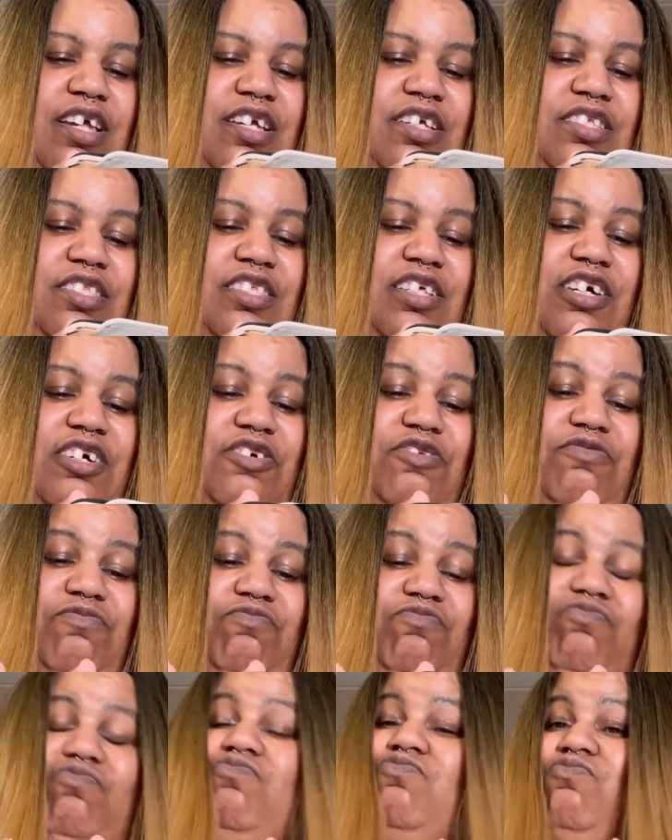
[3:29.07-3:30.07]
So
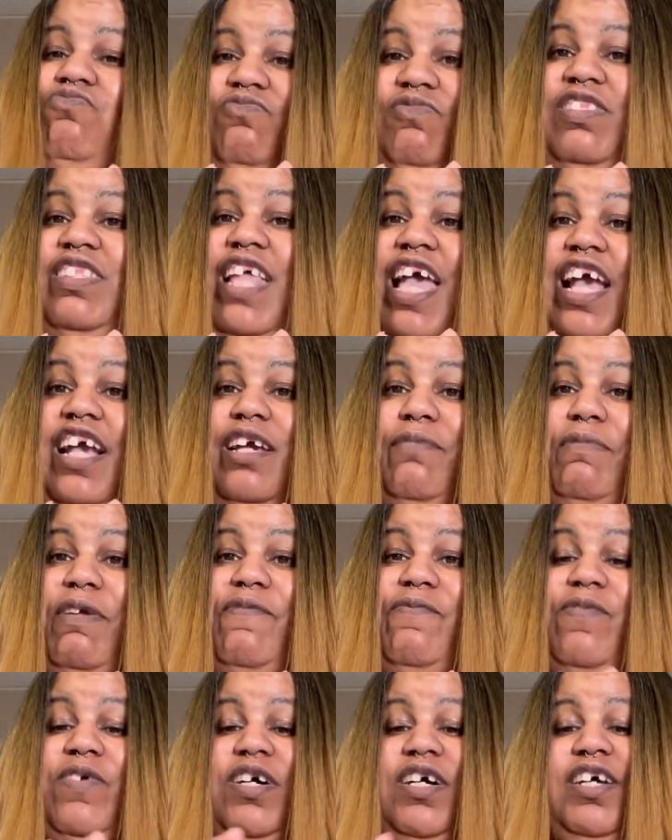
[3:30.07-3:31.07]
that could be
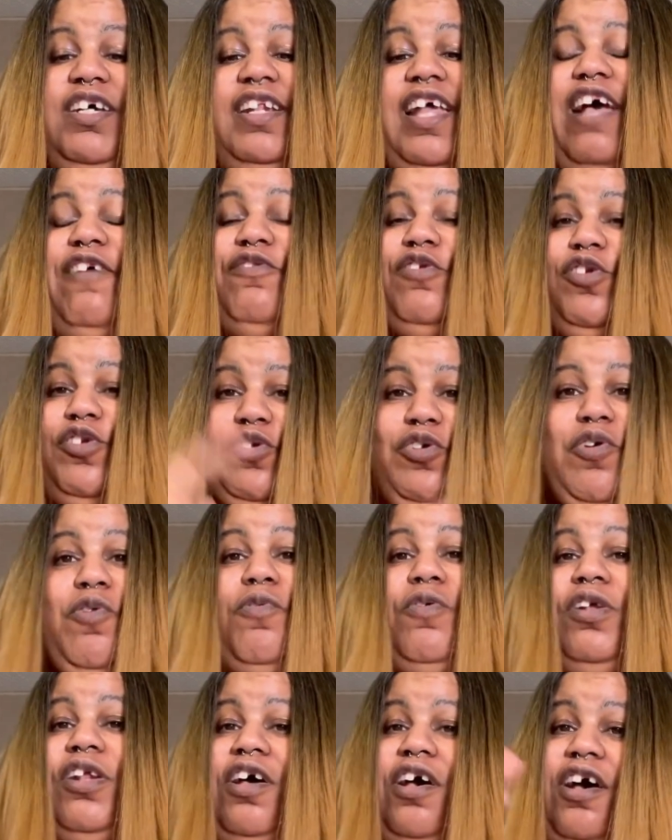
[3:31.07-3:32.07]
fun after the
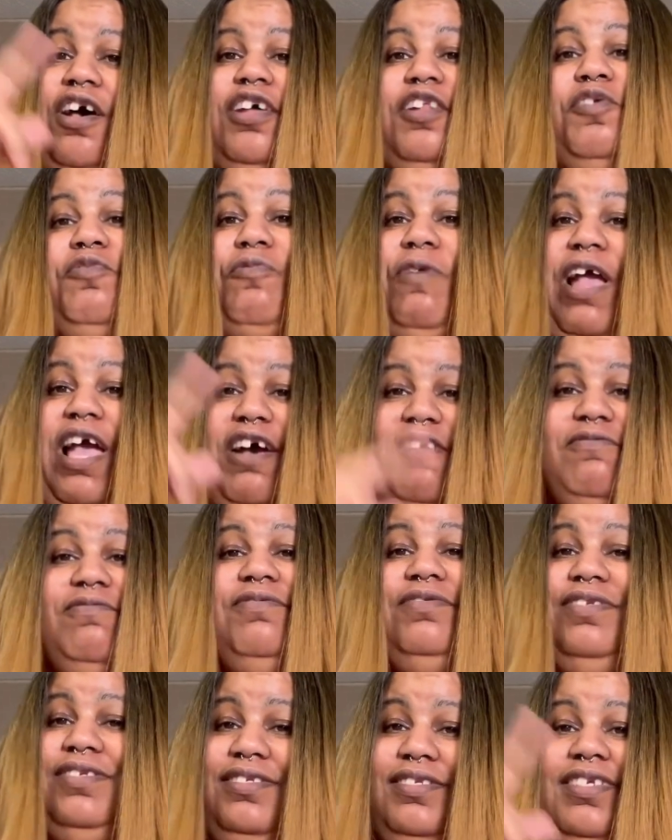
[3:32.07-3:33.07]
going and
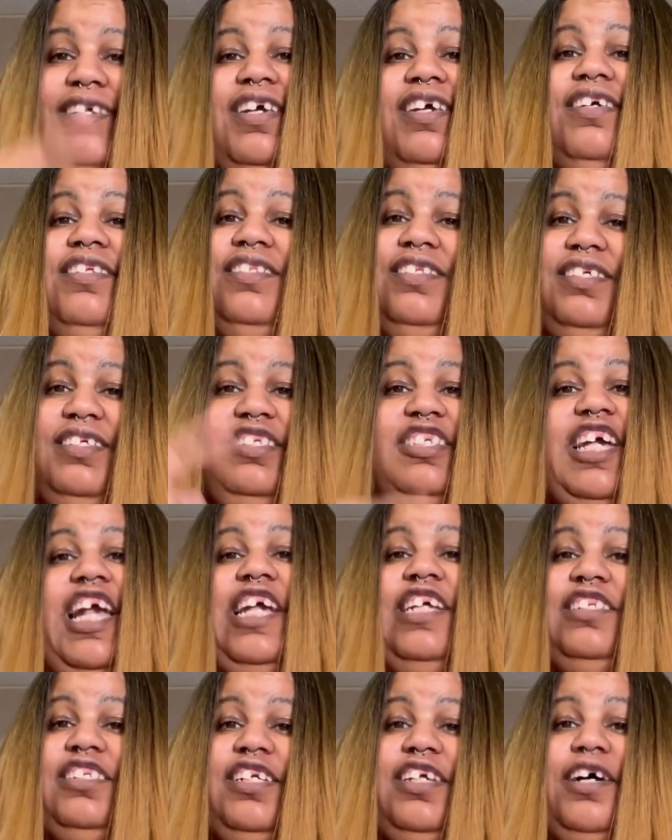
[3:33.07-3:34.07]
around to
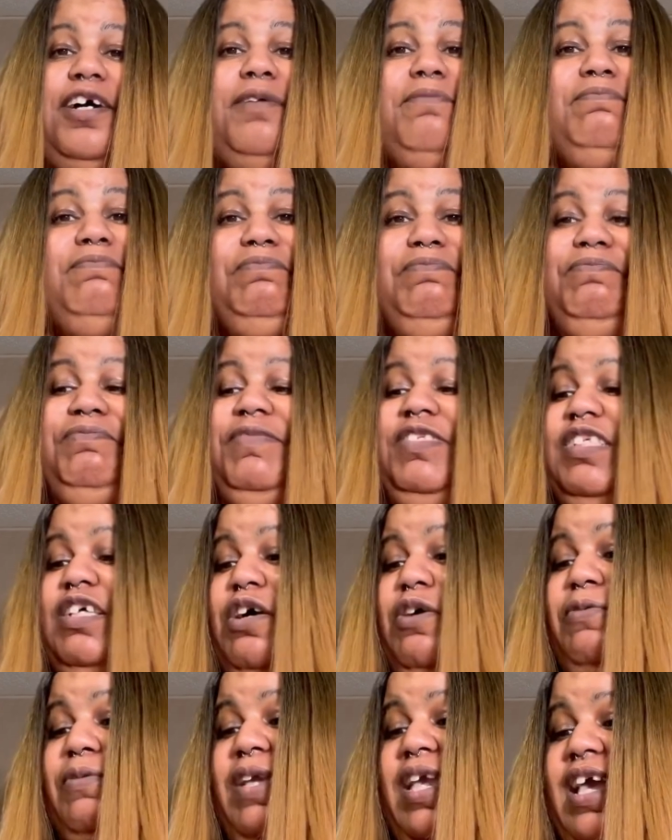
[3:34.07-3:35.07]
change it up.
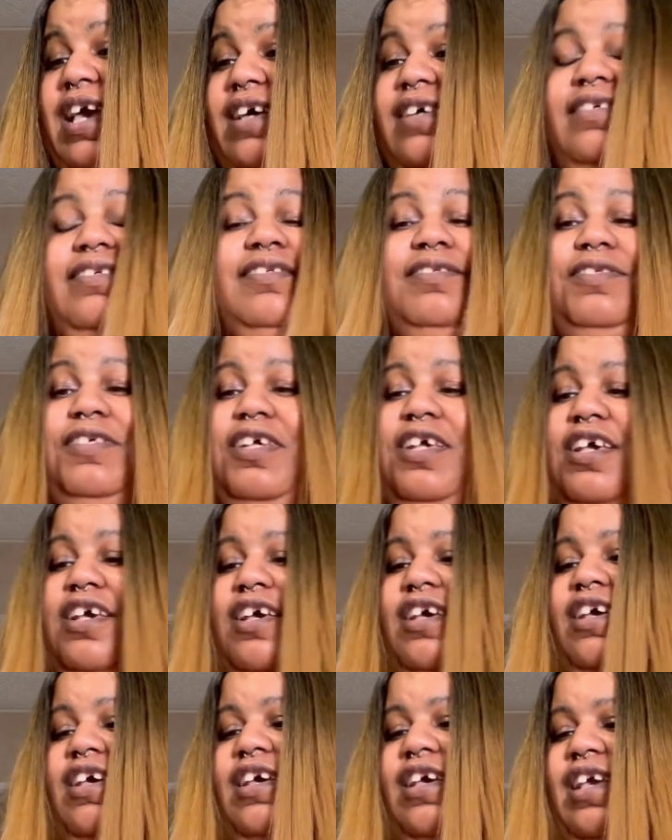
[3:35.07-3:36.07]
So yeah.
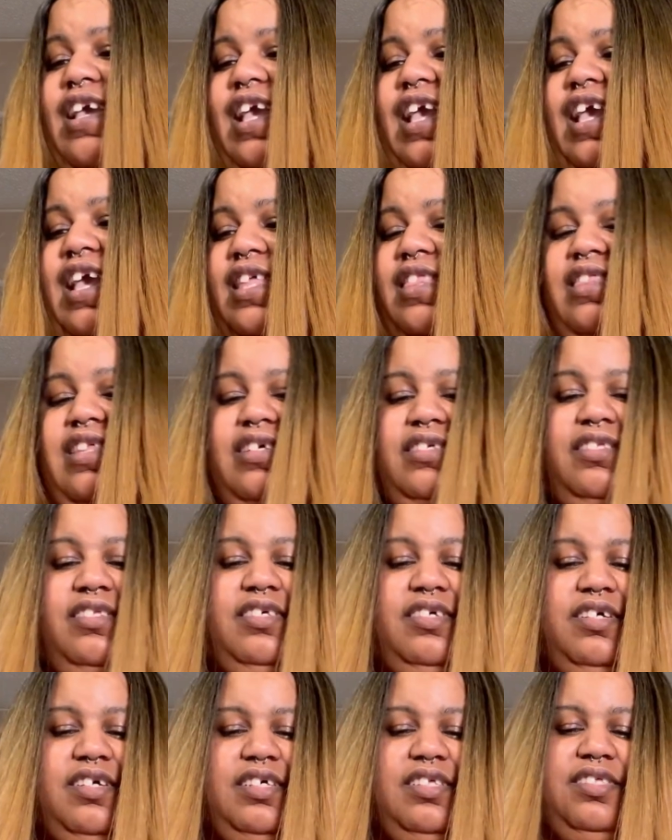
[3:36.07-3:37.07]
And this
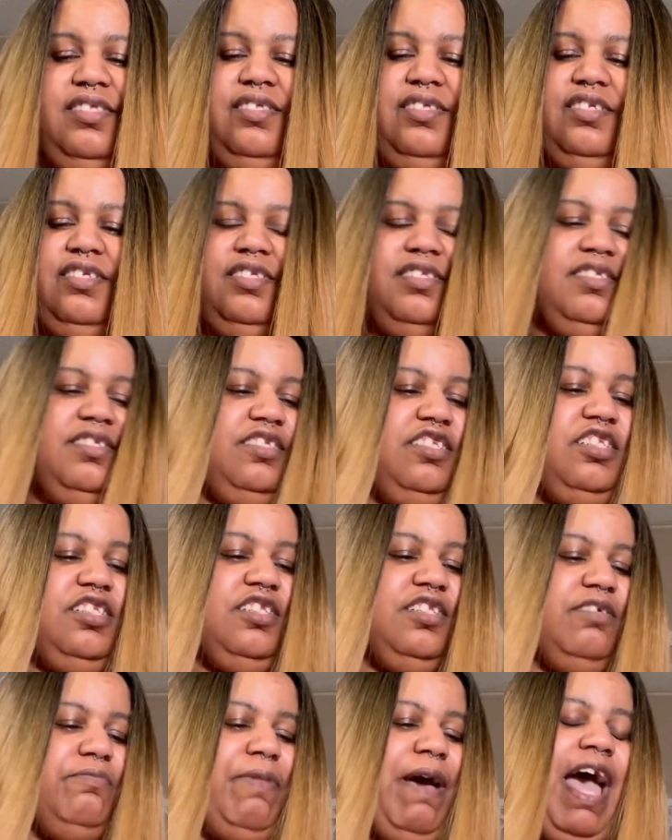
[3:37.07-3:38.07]
took us,
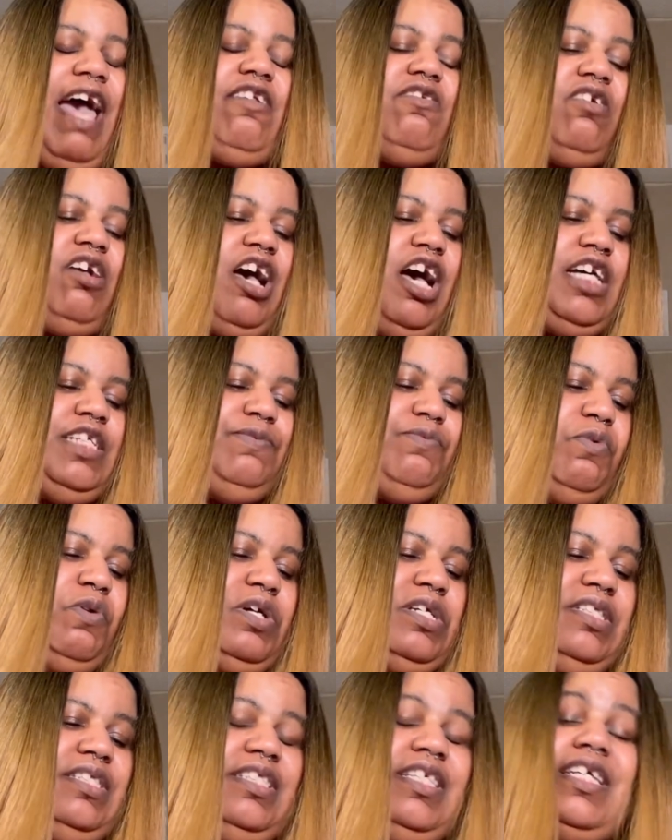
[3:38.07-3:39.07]
the pattern calls for a
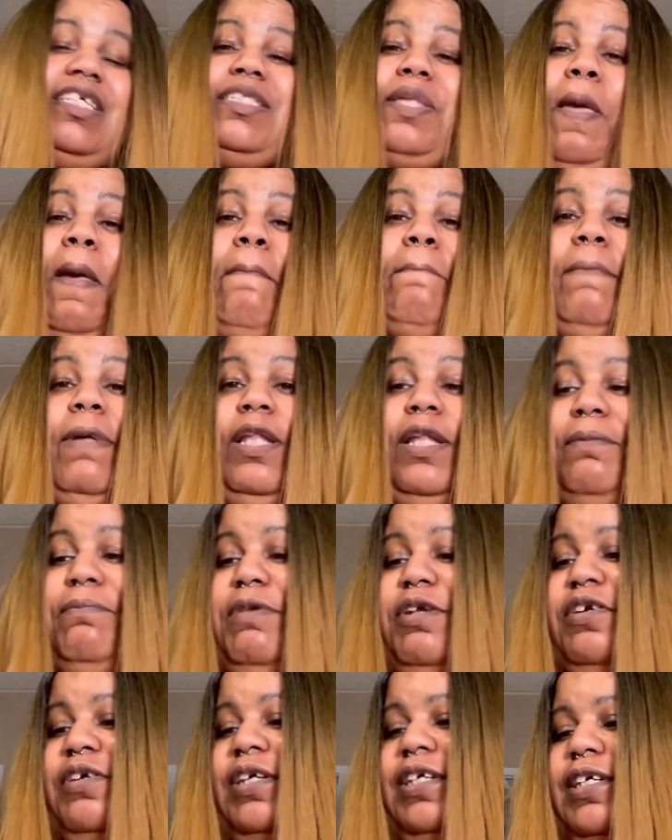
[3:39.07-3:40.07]

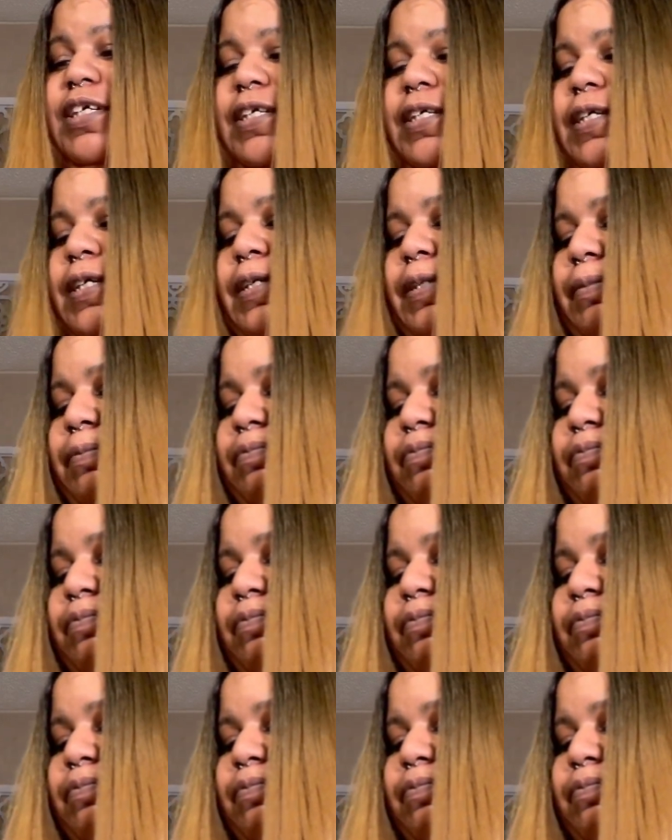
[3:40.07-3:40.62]
6mm hook.